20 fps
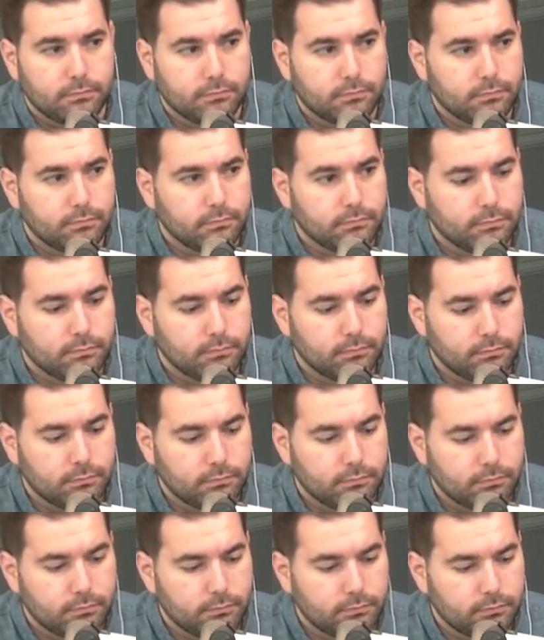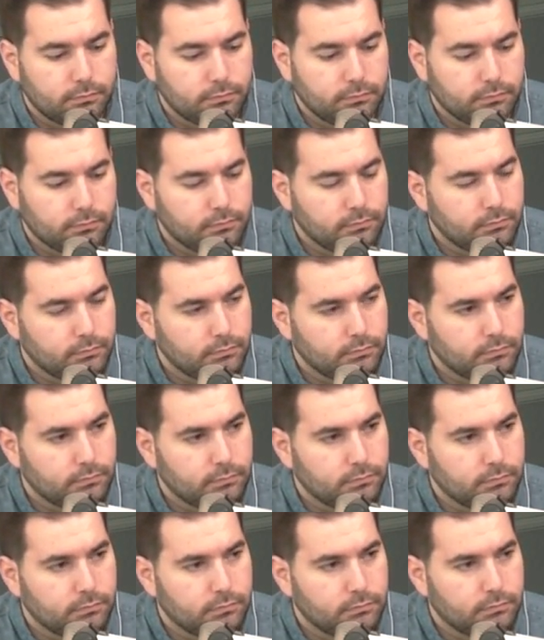
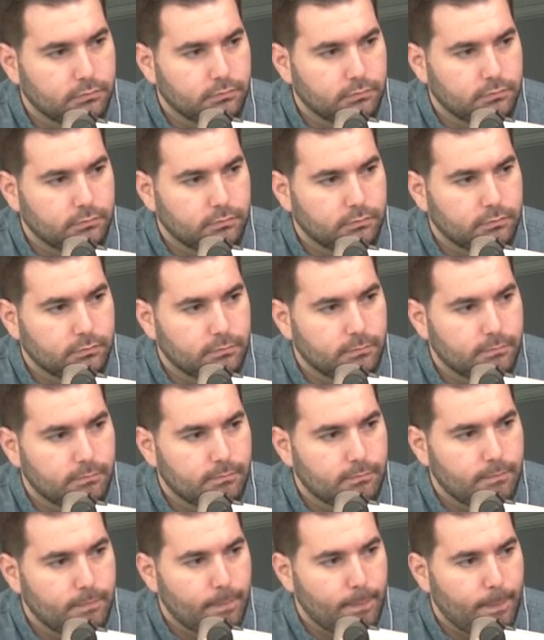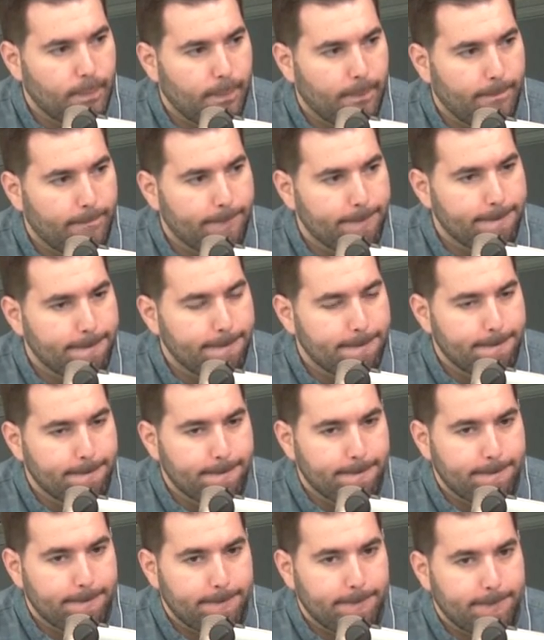
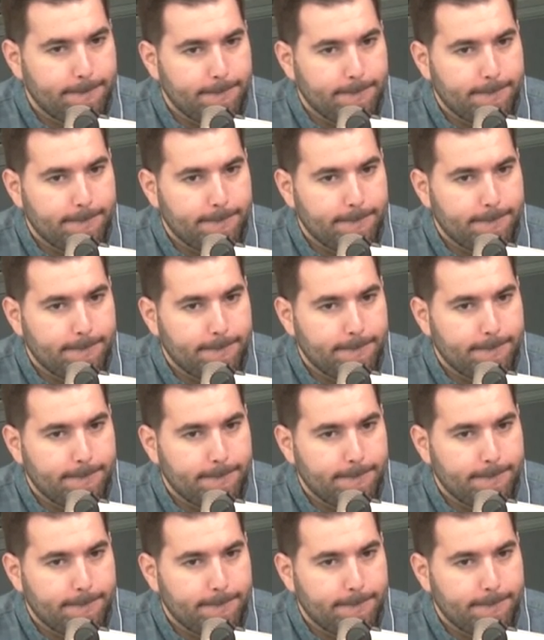(silent)